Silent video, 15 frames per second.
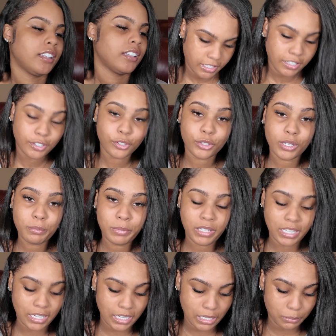And knowing
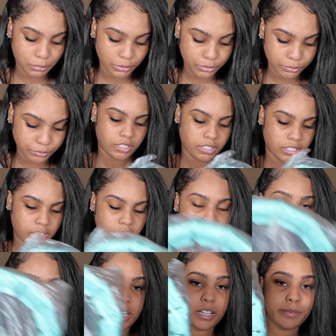me, I got blue.
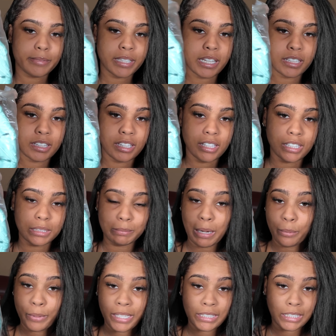It comes like this. My
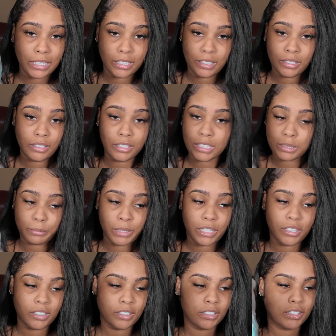waist ain't this small.